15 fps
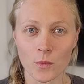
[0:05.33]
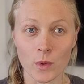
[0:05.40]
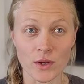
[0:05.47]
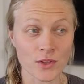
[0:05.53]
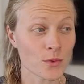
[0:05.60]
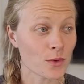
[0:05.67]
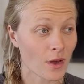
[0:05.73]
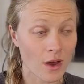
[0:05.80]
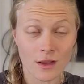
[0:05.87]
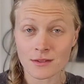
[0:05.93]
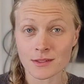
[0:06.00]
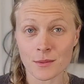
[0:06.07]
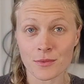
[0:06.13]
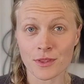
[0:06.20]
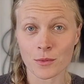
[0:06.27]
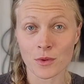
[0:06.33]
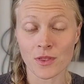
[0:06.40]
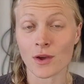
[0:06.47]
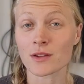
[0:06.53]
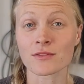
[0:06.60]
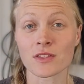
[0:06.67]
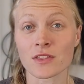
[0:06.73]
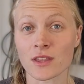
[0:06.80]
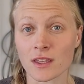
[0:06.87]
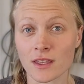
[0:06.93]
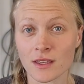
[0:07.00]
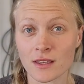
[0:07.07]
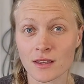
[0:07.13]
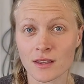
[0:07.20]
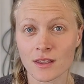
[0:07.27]
where you caught something without even
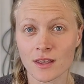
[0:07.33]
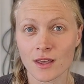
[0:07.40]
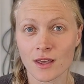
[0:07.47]
thinking?